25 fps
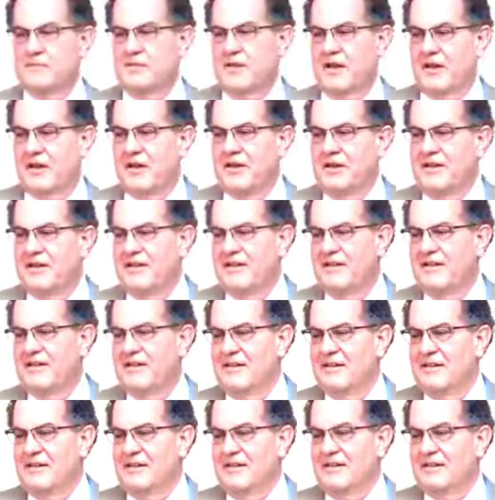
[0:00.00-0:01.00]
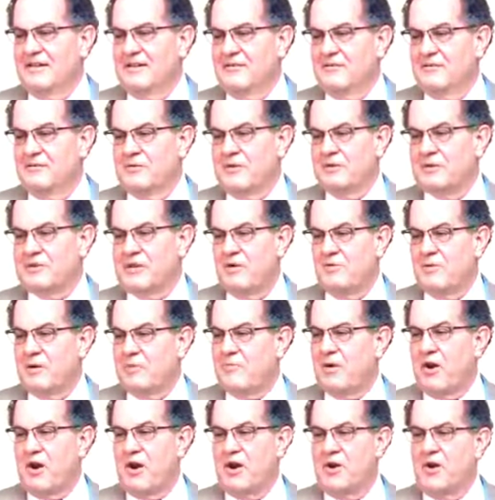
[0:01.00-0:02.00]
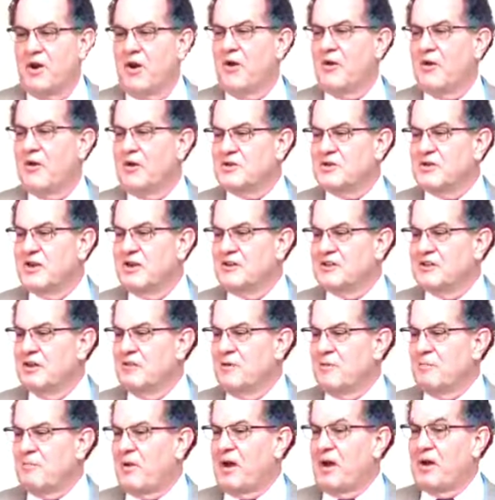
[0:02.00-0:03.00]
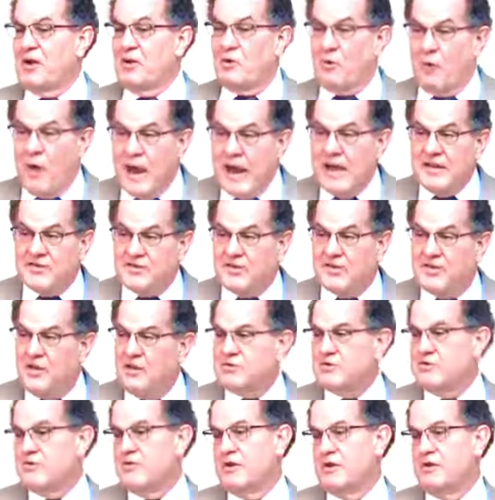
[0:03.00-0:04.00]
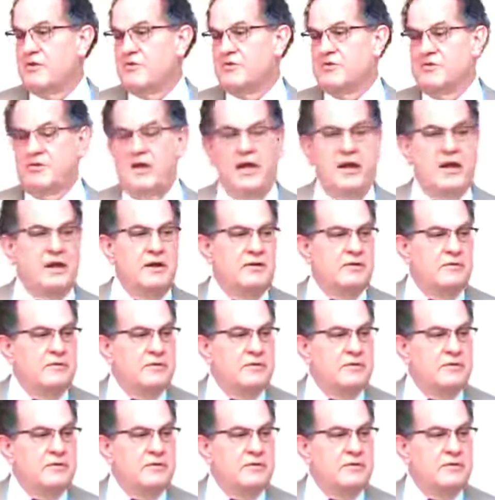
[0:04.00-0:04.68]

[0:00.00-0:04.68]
So you say, what part of no don't you understand? What part of grace don't you understand?